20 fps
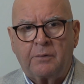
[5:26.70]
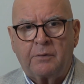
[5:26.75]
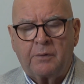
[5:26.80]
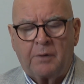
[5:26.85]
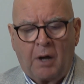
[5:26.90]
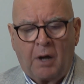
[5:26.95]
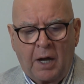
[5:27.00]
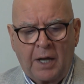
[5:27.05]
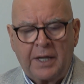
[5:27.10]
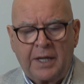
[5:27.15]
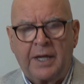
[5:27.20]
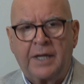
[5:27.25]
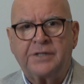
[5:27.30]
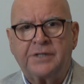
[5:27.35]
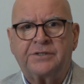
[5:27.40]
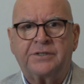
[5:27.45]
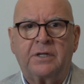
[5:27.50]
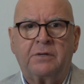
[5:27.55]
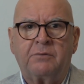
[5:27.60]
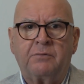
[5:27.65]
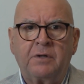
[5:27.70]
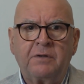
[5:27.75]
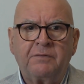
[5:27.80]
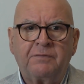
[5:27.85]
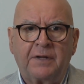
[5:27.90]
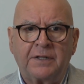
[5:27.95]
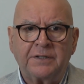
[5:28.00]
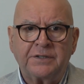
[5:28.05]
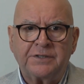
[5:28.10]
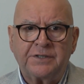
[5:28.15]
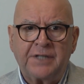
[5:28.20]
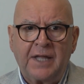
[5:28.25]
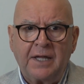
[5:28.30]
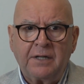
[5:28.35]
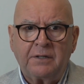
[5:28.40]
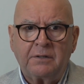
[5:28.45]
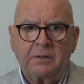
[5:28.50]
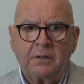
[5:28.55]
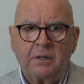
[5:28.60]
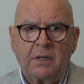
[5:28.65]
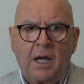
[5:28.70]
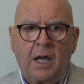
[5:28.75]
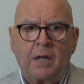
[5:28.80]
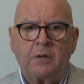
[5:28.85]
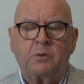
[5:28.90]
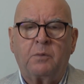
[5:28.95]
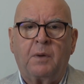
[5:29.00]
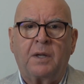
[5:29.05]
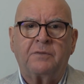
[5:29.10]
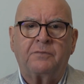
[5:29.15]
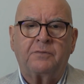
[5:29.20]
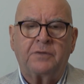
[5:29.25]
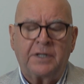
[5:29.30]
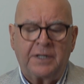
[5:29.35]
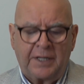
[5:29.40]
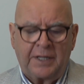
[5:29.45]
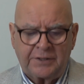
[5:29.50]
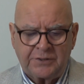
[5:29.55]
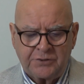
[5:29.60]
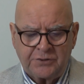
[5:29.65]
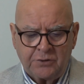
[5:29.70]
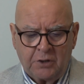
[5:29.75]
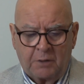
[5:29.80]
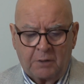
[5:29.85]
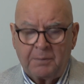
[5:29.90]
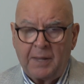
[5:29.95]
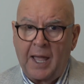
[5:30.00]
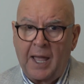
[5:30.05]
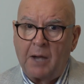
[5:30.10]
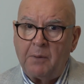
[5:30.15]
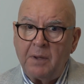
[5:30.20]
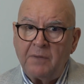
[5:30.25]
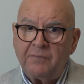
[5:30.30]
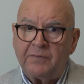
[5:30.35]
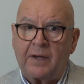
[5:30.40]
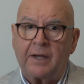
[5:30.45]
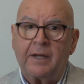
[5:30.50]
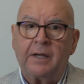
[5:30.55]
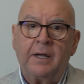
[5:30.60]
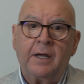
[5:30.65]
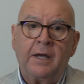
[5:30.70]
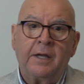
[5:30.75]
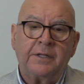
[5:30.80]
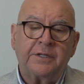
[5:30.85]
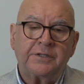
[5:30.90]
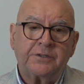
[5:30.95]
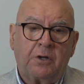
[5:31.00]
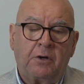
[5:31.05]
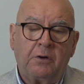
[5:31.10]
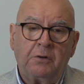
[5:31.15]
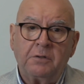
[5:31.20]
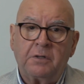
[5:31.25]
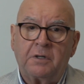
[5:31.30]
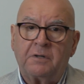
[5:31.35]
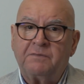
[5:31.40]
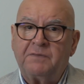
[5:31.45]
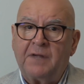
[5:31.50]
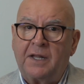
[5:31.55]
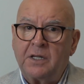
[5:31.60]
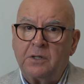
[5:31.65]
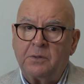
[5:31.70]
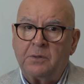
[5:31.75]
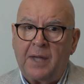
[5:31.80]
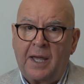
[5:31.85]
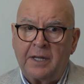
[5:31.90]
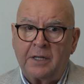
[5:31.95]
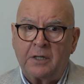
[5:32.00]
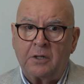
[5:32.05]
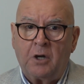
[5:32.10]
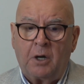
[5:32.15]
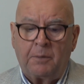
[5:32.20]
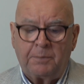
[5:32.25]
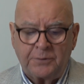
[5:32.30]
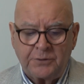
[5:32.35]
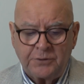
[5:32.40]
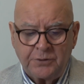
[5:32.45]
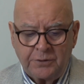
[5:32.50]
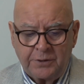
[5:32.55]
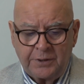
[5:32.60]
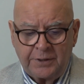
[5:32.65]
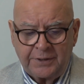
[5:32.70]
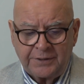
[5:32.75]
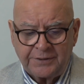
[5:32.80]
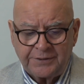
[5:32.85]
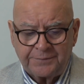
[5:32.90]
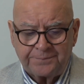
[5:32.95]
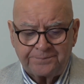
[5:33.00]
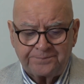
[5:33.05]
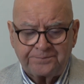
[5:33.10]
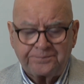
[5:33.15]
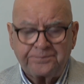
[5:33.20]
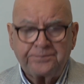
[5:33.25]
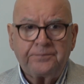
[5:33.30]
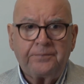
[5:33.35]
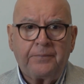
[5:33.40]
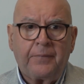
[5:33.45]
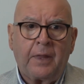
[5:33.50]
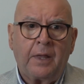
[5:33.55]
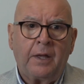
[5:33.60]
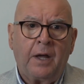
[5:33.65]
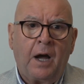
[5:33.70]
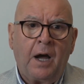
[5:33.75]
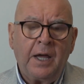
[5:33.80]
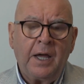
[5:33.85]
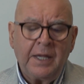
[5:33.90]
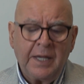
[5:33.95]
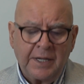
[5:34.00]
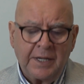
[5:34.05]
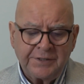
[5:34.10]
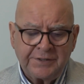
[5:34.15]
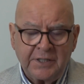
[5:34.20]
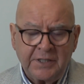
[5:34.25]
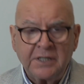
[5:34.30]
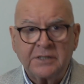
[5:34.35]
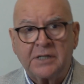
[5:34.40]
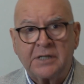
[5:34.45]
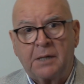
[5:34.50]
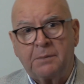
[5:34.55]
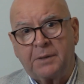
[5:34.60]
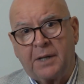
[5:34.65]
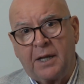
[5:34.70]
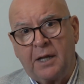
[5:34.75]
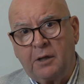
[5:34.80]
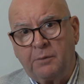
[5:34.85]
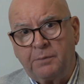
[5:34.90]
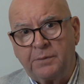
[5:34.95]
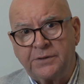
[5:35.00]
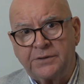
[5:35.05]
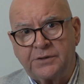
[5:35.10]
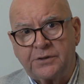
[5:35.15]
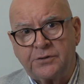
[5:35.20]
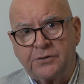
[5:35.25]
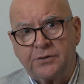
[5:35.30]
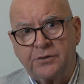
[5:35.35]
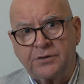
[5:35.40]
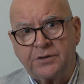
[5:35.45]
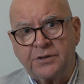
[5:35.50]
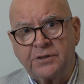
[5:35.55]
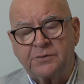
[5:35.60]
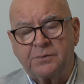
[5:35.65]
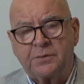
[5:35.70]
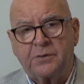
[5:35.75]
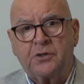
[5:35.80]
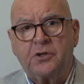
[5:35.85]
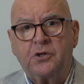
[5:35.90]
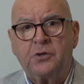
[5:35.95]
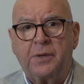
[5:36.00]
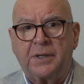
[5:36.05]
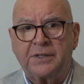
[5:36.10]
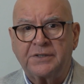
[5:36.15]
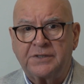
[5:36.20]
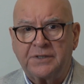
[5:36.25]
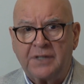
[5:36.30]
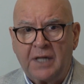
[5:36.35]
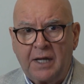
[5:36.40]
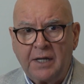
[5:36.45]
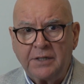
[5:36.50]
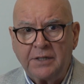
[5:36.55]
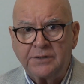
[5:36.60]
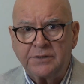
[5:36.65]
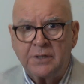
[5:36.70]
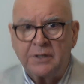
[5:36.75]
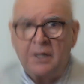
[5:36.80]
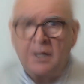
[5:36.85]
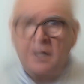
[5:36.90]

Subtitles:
IAC refunds that, and you wait for the next job. However, there's a whole lot of value-adding opportunities. IAC is able to help institutions with QS stars,